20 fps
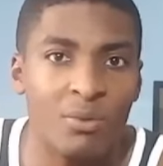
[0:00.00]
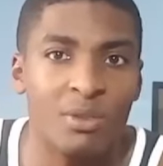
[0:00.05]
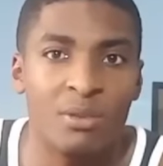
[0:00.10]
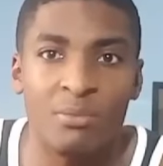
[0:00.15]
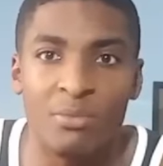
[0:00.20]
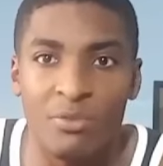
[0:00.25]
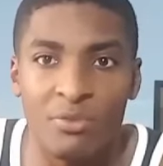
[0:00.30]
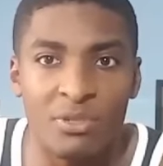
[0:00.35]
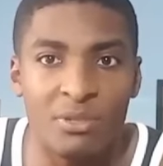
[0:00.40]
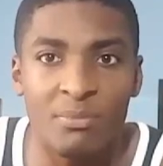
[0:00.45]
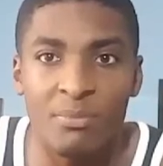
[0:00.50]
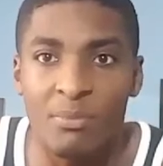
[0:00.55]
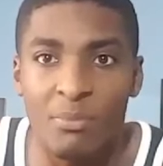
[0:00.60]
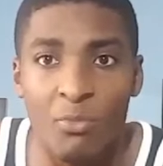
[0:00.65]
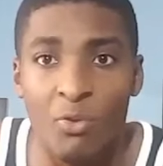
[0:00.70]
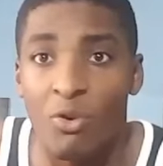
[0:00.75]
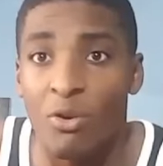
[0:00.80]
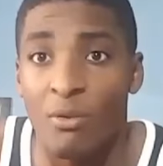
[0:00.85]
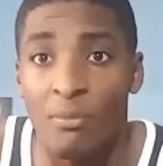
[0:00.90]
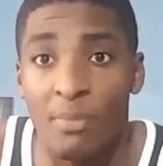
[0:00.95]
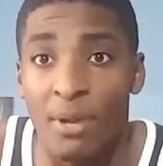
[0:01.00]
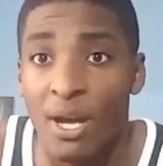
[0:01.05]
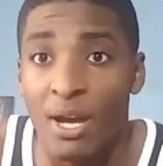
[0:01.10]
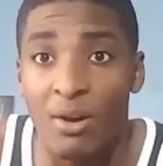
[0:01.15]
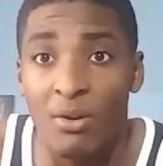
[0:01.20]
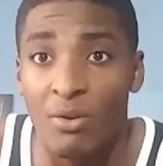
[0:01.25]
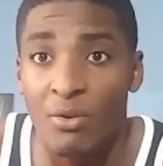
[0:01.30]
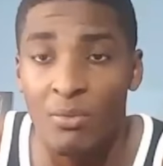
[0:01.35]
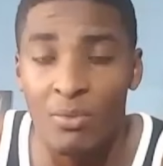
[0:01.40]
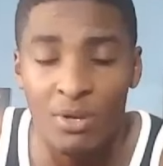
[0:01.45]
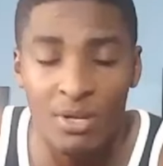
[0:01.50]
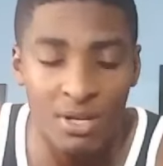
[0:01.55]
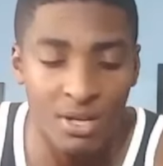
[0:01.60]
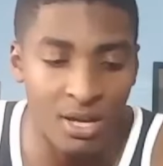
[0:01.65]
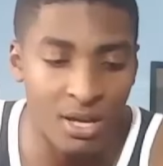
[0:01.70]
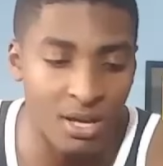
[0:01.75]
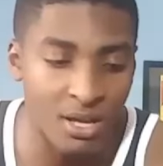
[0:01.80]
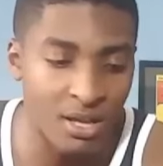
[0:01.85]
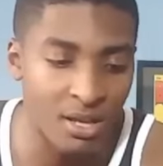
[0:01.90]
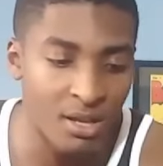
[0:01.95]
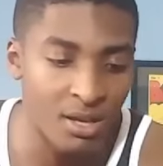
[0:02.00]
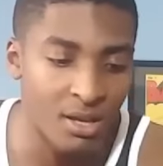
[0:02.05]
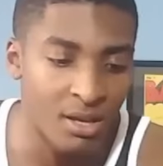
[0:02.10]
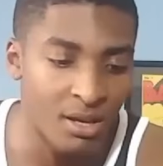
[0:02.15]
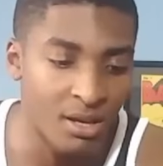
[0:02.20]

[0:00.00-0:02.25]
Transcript: What the movie's more about or whatnot.